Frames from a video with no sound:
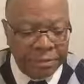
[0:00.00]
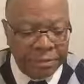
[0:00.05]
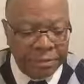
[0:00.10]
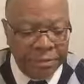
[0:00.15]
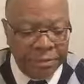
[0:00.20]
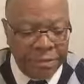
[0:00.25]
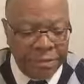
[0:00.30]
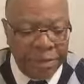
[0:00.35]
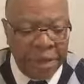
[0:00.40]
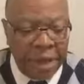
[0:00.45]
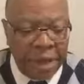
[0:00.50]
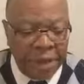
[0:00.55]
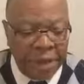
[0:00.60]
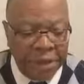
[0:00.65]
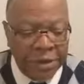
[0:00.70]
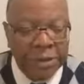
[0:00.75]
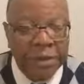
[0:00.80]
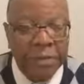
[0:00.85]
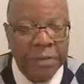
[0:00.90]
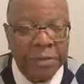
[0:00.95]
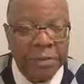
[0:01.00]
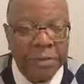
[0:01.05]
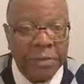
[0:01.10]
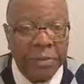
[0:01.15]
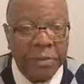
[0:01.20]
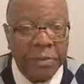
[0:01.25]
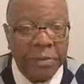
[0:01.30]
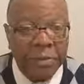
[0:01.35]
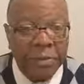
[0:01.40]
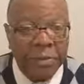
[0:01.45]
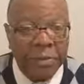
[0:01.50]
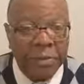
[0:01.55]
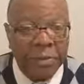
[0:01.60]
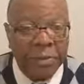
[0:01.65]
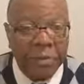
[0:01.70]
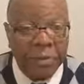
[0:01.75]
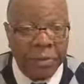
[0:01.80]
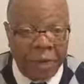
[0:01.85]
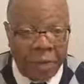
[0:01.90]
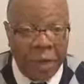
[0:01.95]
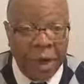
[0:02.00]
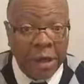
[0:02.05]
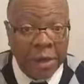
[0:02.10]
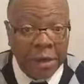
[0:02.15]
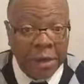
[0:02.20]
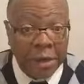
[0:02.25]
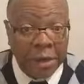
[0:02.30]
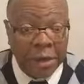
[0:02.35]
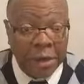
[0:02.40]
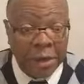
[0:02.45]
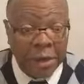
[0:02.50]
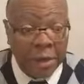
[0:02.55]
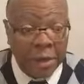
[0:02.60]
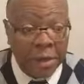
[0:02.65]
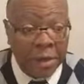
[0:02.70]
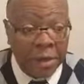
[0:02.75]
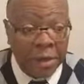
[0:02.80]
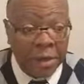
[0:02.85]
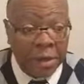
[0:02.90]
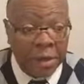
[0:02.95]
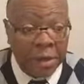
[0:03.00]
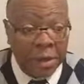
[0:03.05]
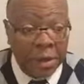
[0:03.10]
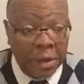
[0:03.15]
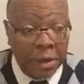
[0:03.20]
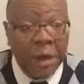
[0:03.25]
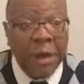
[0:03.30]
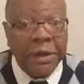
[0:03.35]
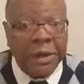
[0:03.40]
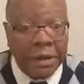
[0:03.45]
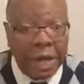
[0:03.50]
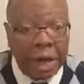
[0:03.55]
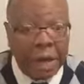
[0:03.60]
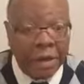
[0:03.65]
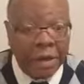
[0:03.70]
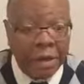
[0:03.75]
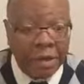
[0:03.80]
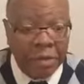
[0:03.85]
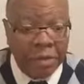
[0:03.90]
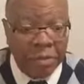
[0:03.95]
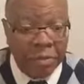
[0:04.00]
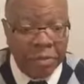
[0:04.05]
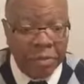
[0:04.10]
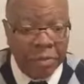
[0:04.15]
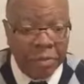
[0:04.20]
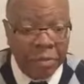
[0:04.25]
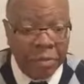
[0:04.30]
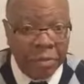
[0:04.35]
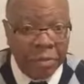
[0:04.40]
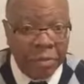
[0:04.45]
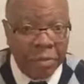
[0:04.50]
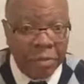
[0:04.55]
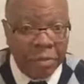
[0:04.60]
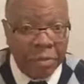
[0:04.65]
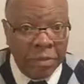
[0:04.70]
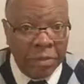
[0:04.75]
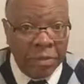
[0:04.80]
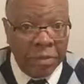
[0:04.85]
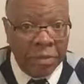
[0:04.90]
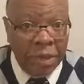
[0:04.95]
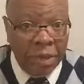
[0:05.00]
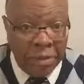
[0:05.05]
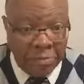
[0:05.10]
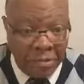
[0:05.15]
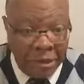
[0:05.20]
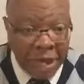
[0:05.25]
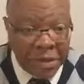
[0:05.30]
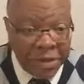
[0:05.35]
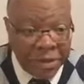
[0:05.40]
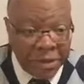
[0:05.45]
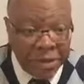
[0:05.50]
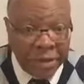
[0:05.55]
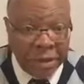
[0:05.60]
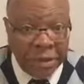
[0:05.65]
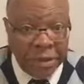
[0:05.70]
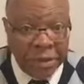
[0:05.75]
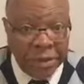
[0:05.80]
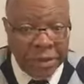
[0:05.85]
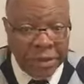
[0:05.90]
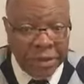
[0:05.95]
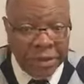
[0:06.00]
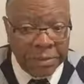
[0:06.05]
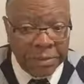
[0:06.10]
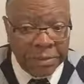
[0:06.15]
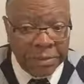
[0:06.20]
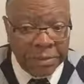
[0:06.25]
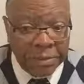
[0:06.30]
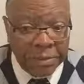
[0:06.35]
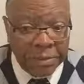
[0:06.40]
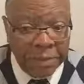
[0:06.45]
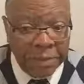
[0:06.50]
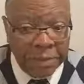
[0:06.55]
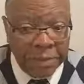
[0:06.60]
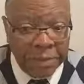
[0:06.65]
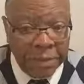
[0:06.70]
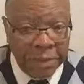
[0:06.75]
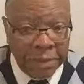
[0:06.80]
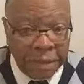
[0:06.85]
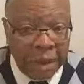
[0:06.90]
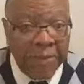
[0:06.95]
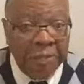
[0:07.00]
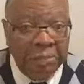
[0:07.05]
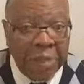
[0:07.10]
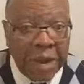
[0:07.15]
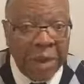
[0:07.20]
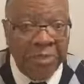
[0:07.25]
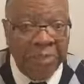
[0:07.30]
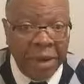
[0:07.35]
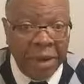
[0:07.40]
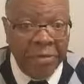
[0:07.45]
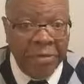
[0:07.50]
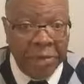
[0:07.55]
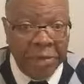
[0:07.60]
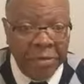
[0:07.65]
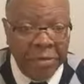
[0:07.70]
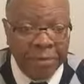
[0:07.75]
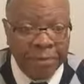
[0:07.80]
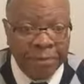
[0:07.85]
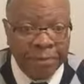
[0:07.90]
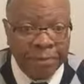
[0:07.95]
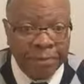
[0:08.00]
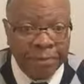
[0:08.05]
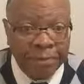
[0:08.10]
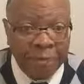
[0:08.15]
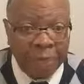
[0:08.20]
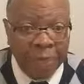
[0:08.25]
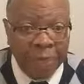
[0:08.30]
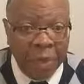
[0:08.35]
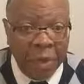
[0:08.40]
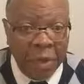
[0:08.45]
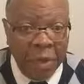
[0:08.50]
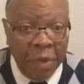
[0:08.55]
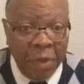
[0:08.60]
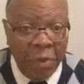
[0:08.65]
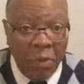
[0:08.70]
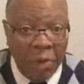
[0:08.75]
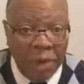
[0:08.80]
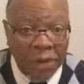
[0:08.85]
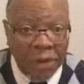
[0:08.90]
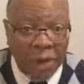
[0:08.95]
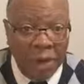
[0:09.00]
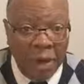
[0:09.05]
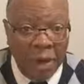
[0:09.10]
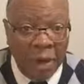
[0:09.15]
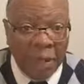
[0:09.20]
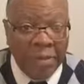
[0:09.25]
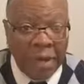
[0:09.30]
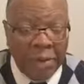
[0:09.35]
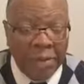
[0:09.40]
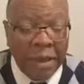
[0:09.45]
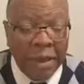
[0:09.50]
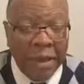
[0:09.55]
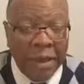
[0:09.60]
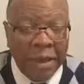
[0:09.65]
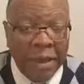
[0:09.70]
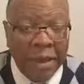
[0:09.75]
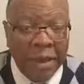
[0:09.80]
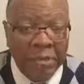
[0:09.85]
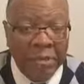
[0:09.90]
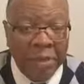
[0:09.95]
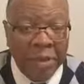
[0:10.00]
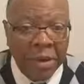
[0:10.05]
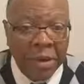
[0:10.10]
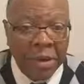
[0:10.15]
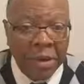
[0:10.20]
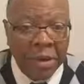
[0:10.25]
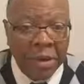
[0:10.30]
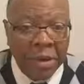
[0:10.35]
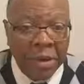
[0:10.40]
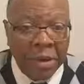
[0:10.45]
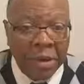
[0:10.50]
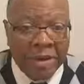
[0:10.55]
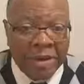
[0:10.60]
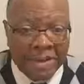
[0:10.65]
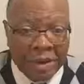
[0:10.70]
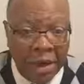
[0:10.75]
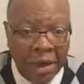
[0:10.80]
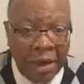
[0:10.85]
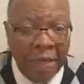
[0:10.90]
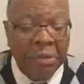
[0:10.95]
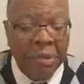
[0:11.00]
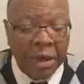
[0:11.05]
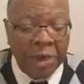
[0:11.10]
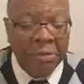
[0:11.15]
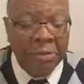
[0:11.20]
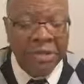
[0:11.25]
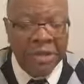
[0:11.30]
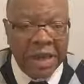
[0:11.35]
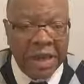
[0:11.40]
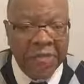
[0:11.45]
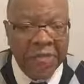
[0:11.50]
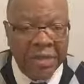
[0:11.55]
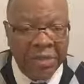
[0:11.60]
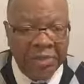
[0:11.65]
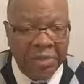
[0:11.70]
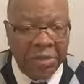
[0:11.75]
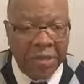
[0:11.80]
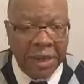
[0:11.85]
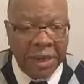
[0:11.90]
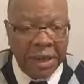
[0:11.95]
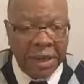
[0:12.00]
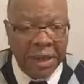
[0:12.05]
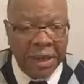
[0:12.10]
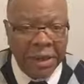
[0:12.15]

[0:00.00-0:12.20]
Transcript: Spanish, French, and Italian. And the message is, if my people, which are called by my name, shall humble themselves and pray